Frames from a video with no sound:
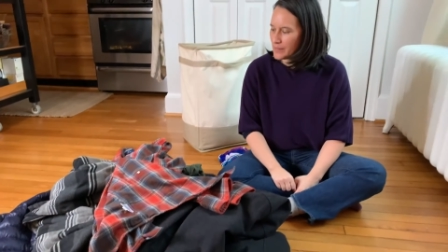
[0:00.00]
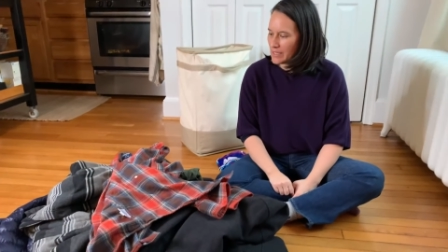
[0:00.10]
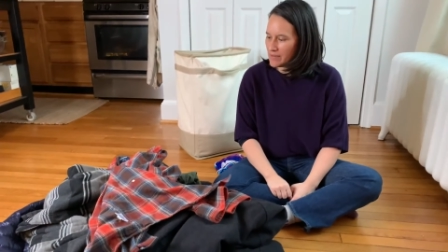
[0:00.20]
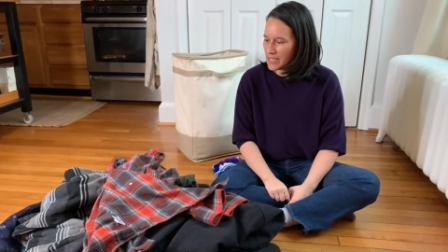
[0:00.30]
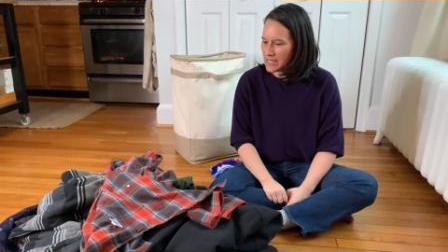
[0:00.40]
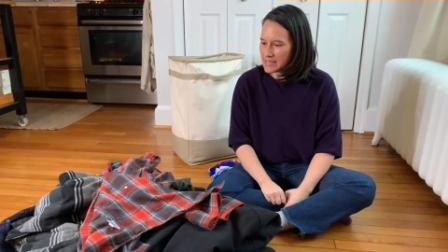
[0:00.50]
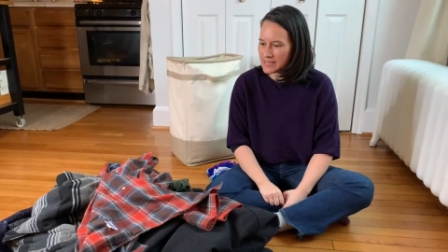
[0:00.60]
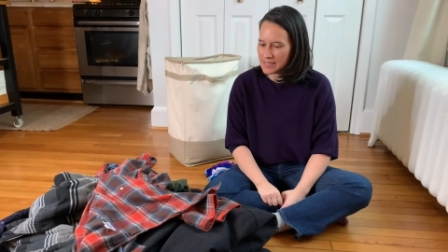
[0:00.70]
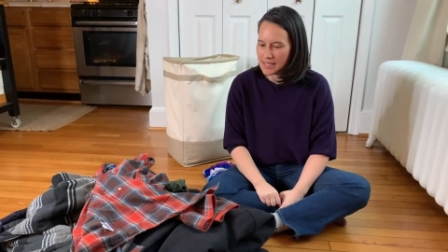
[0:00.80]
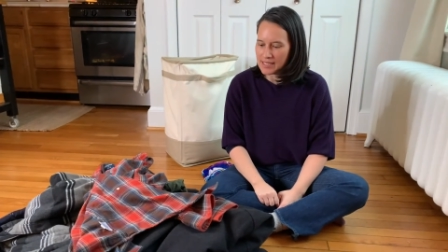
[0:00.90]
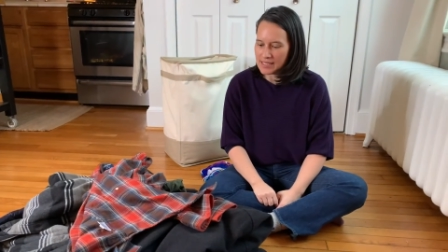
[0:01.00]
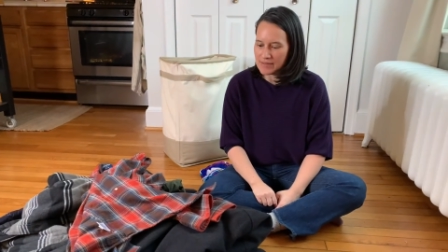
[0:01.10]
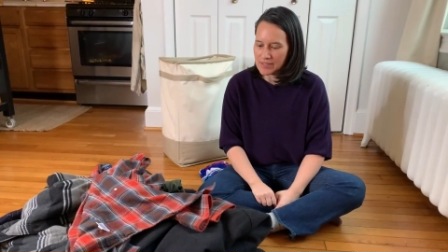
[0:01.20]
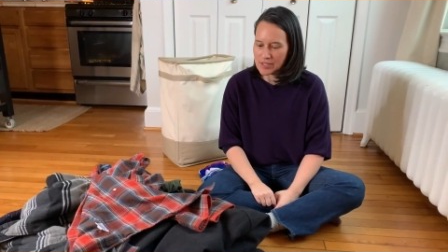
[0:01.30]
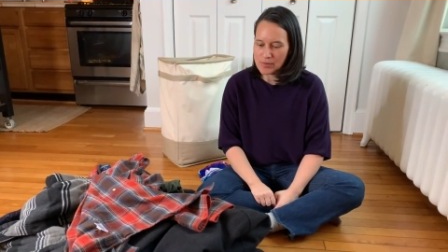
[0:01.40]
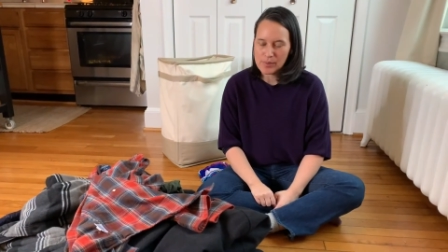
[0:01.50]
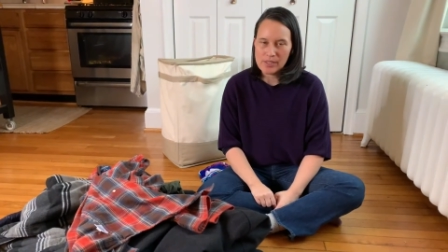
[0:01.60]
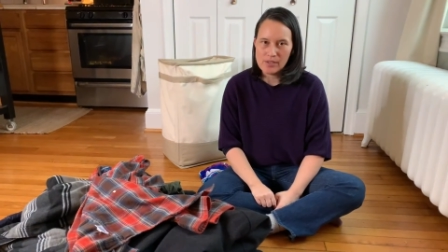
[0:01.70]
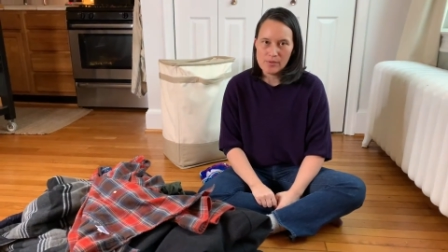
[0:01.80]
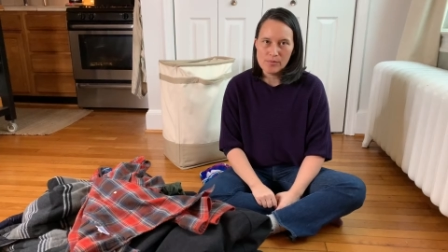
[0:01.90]
even us, and even though
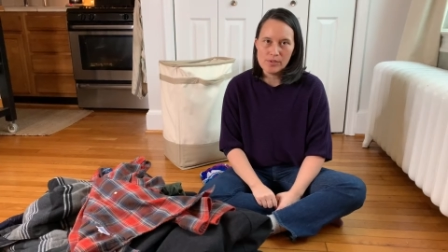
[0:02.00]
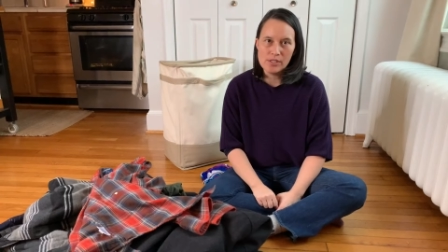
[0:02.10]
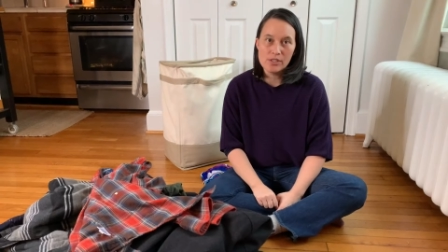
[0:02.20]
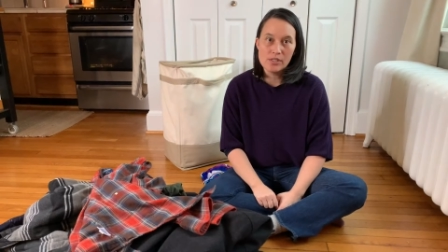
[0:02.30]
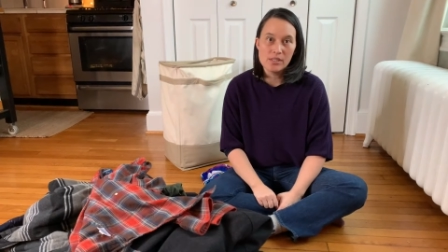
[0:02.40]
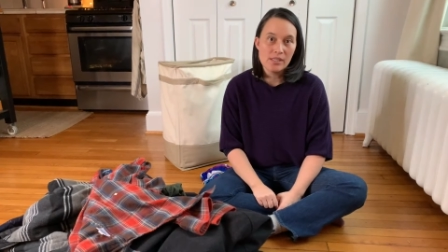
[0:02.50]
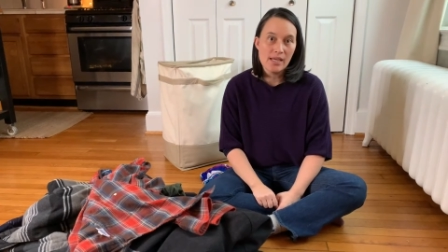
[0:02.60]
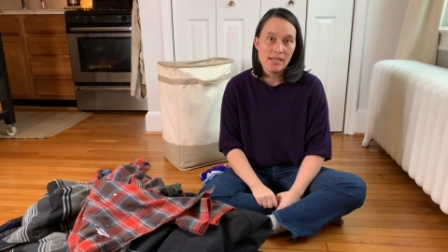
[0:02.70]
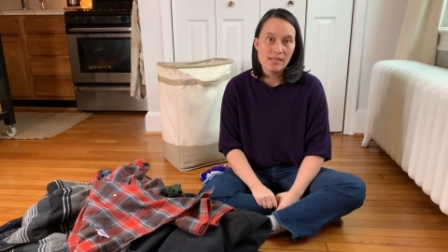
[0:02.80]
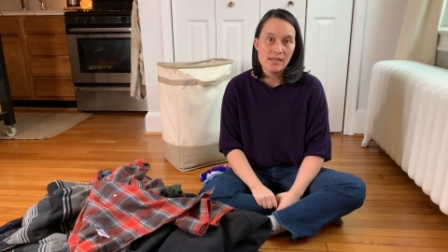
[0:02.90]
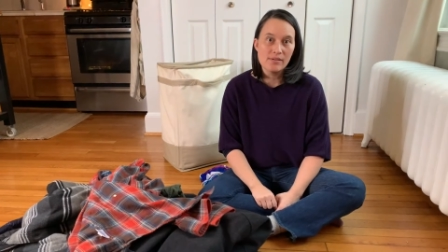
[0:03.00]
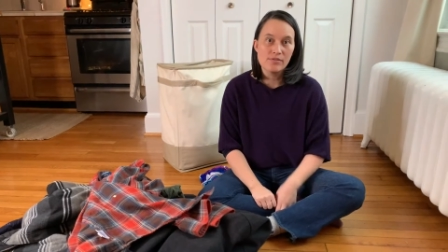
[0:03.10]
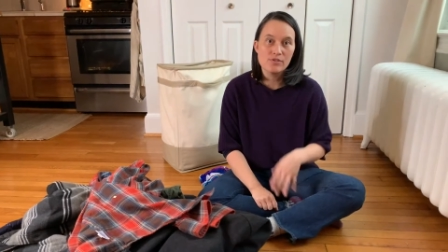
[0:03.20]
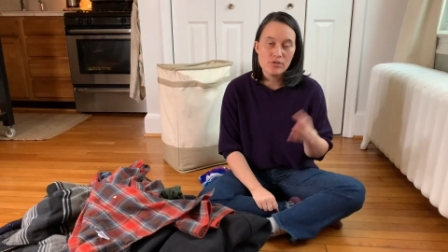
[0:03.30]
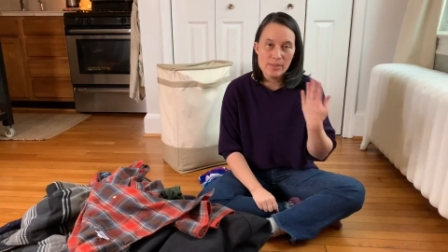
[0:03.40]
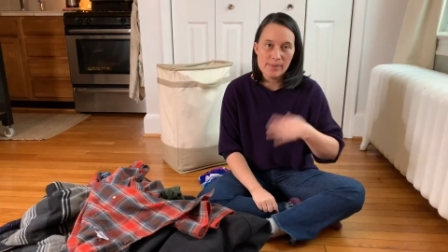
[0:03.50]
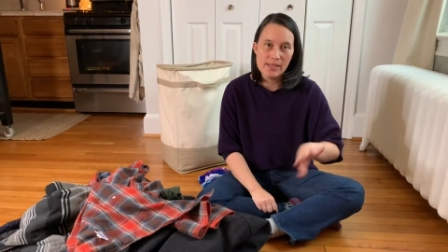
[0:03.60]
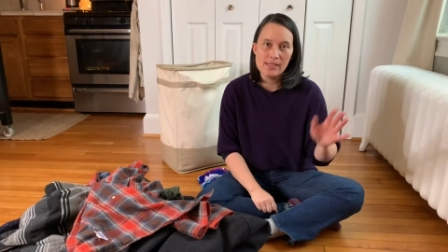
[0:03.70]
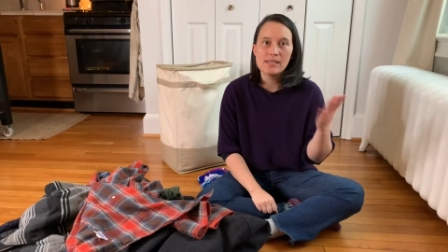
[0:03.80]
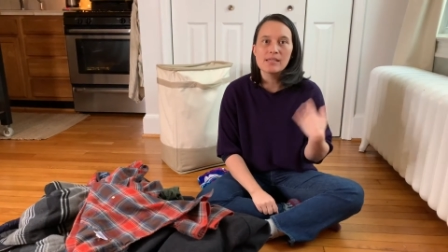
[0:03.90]
we are really good at kind of
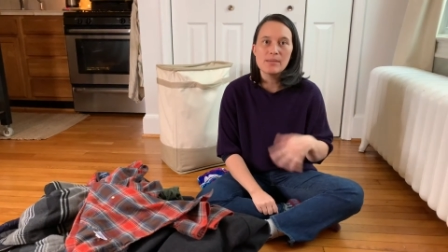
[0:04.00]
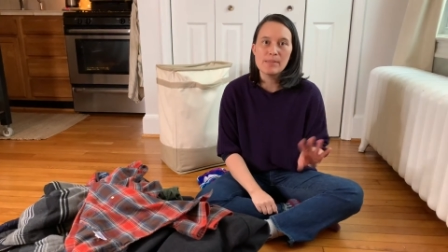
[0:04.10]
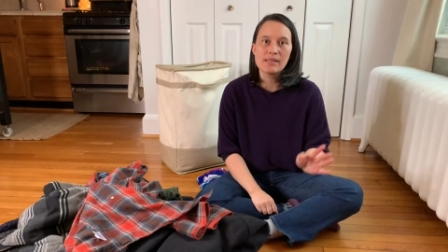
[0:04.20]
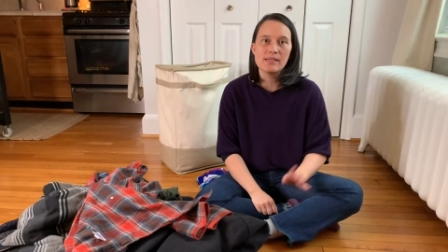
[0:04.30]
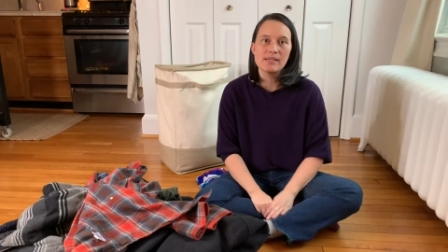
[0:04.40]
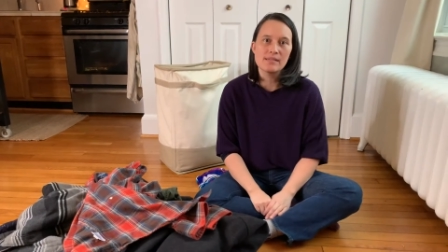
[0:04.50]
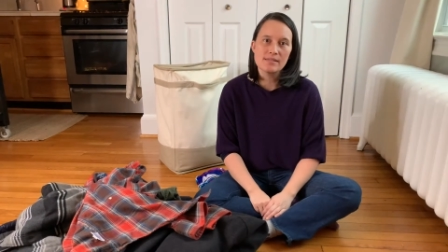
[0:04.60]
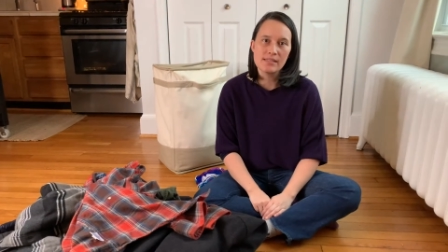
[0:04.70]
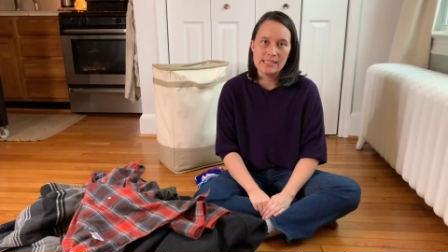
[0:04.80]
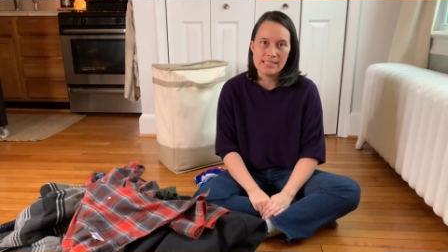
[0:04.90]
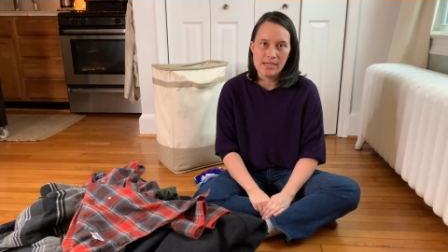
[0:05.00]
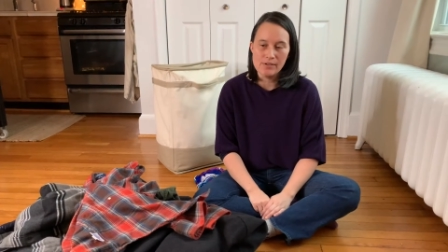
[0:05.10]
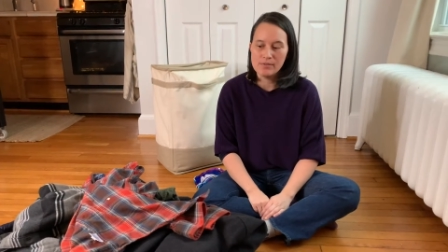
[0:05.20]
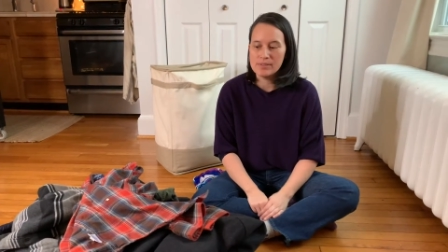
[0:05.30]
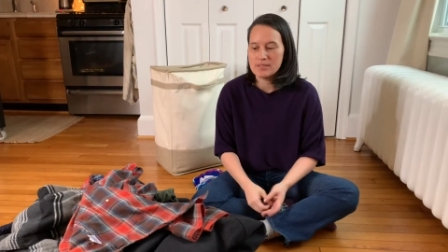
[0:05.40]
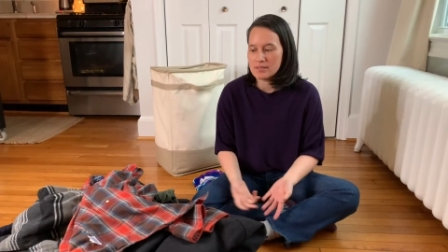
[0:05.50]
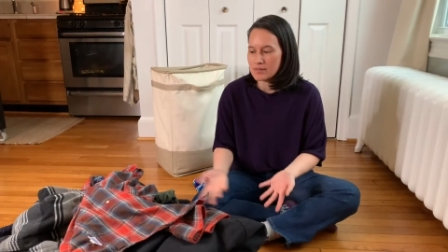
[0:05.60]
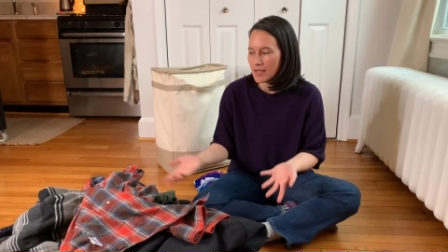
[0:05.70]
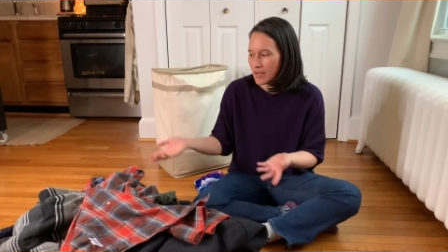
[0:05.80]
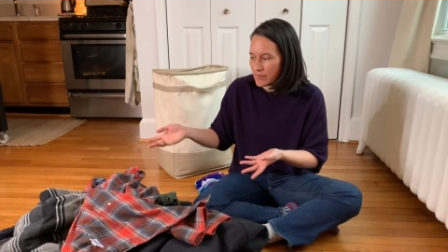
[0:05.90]
streamlining and keeping things cleaned out, we still
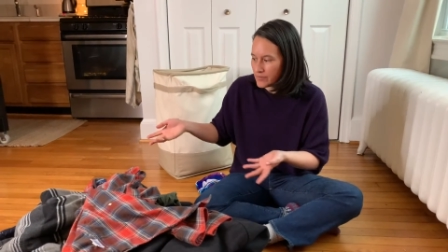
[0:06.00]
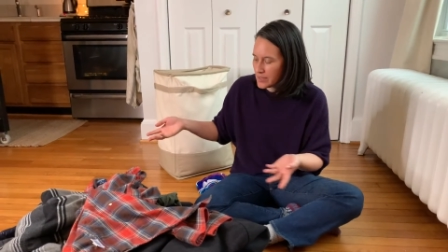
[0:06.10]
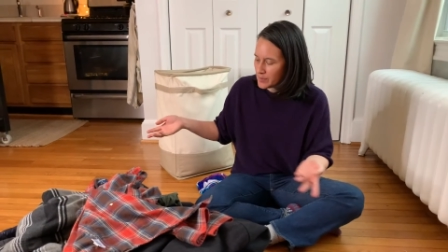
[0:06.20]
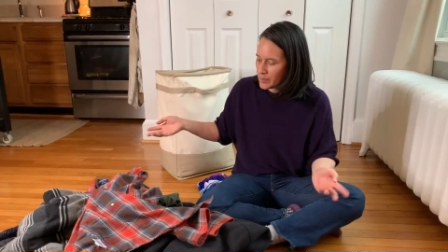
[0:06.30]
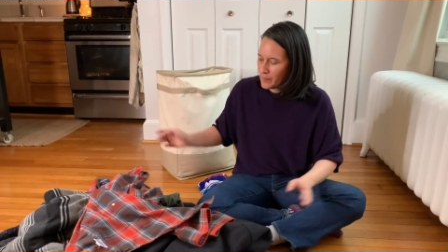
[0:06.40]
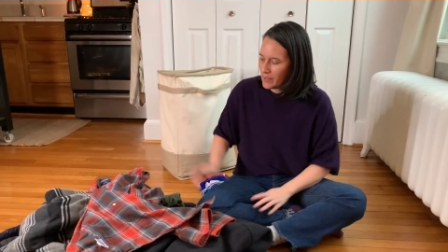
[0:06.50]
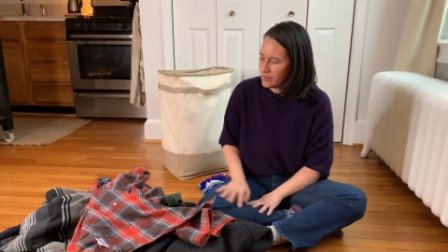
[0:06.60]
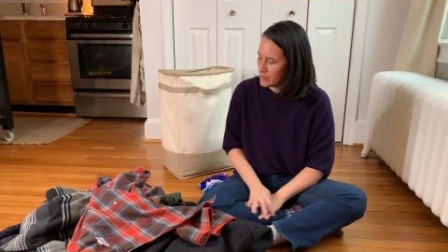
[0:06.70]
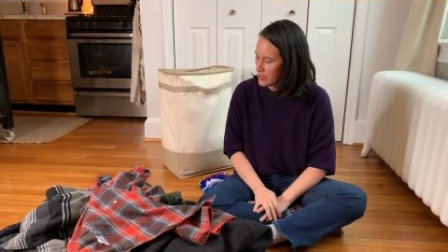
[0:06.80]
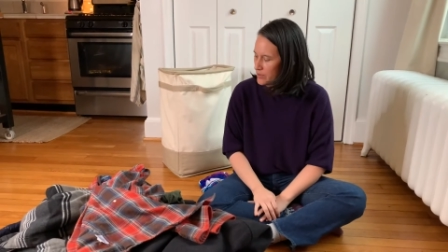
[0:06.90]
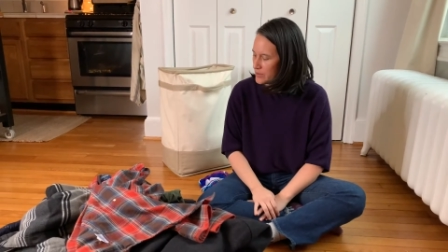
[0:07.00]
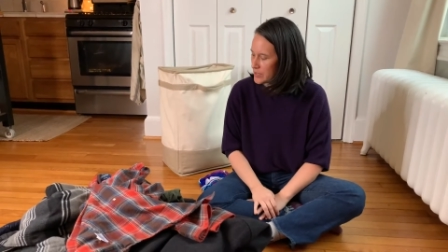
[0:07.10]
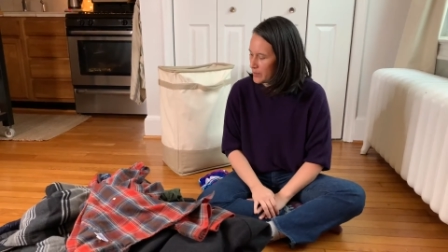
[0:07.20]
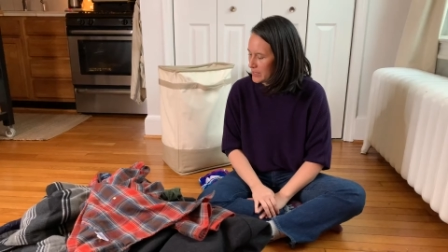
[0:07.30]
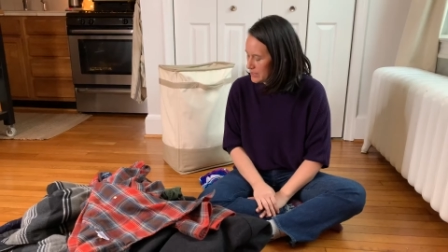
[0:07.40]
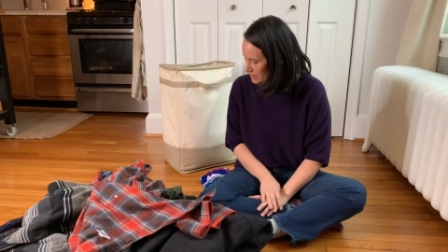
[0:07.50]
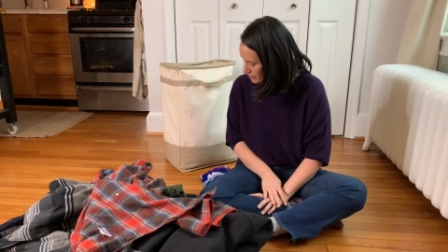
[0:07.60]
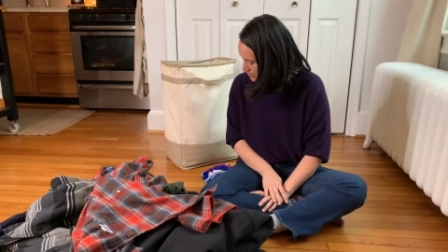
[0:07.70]
have this big pile of clothes that we need to get rid